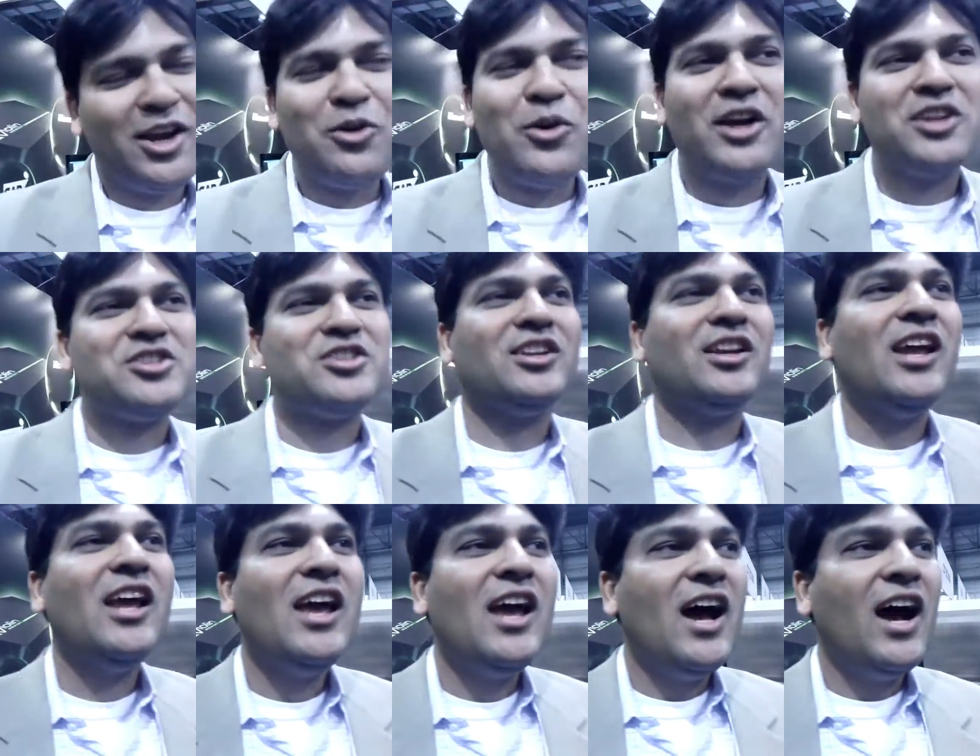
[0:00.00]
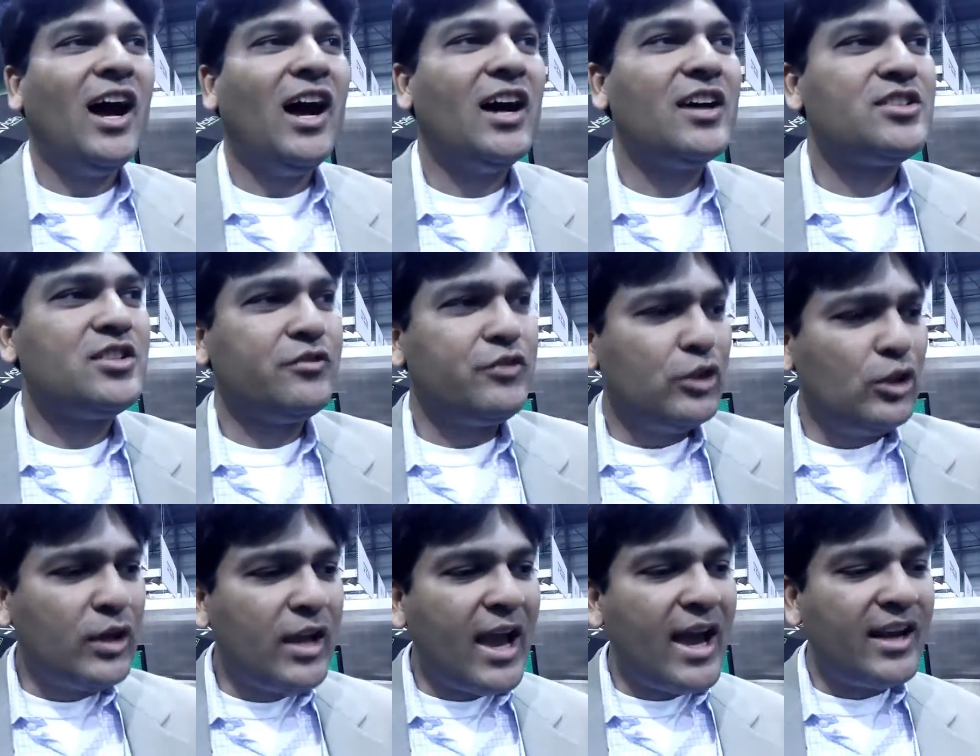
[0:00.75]
Great question. So if
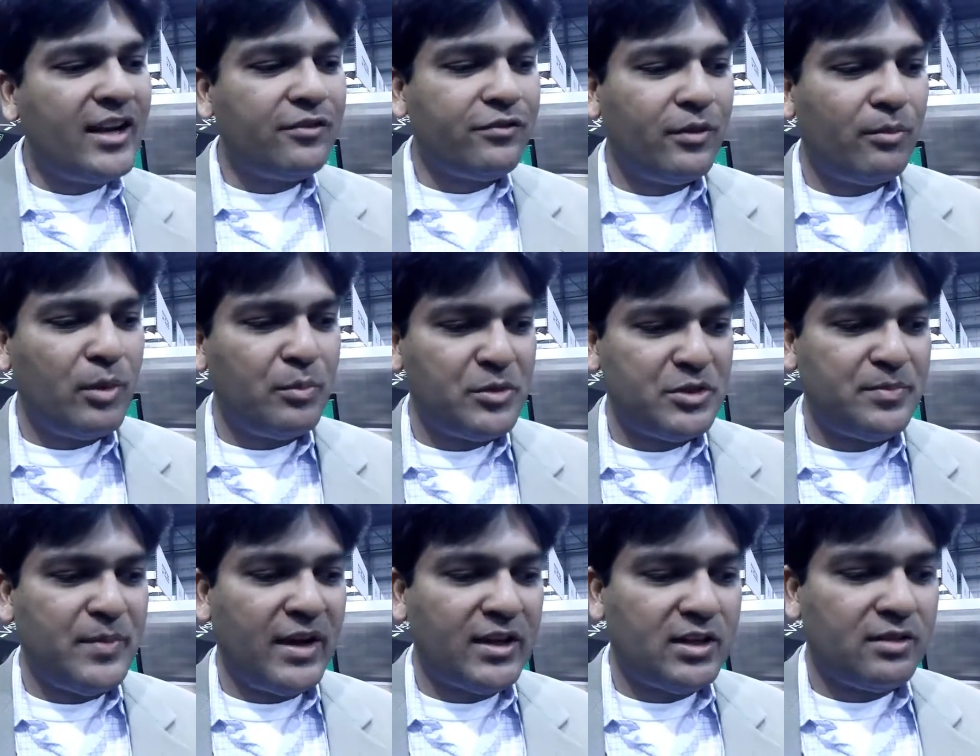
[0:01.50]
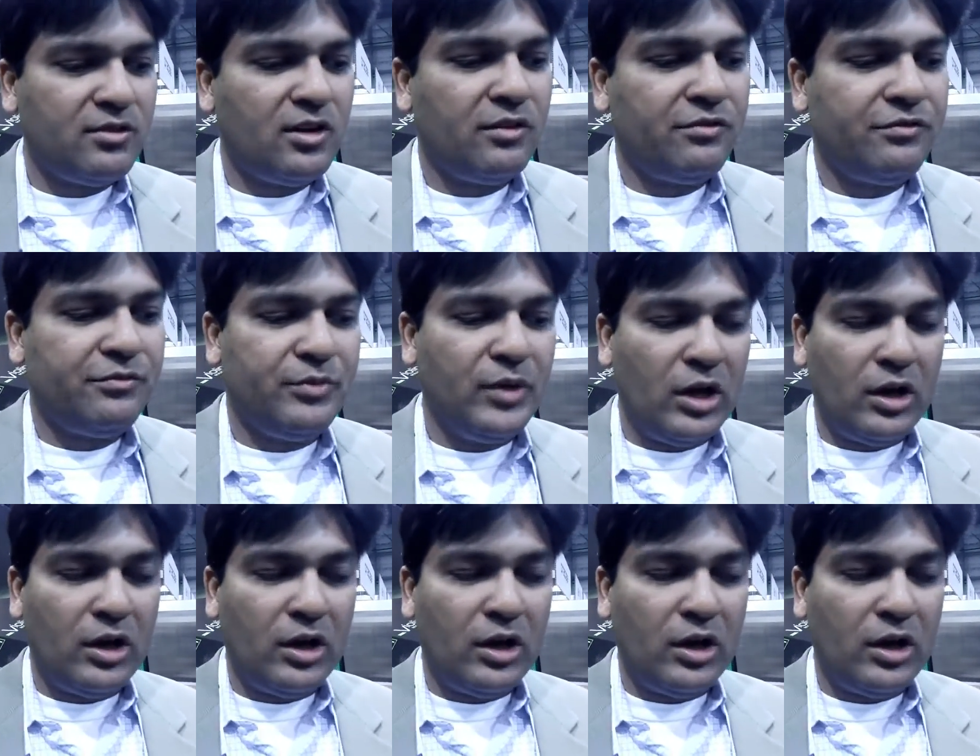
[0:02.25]
you look at it from a perspective of